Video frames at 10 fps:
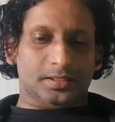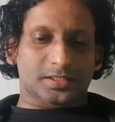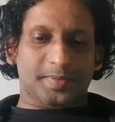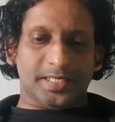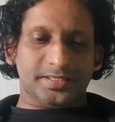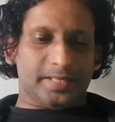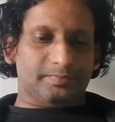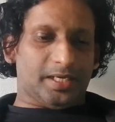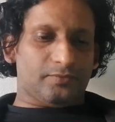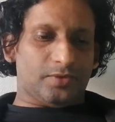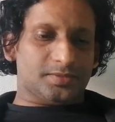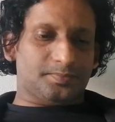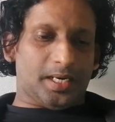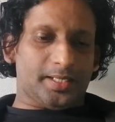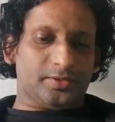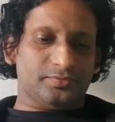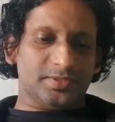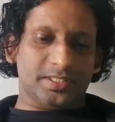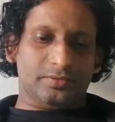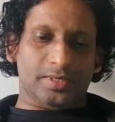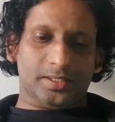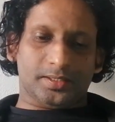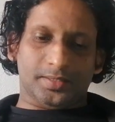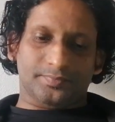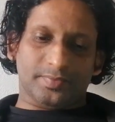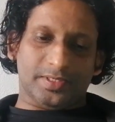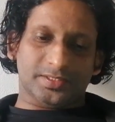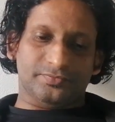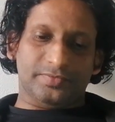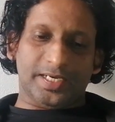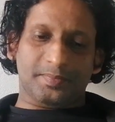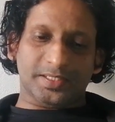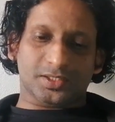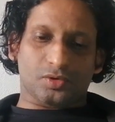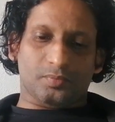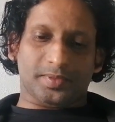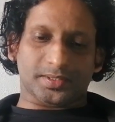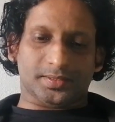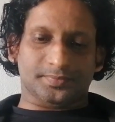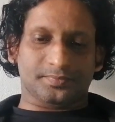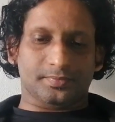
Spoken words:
The space-time that was part of the singularity was very much compressed.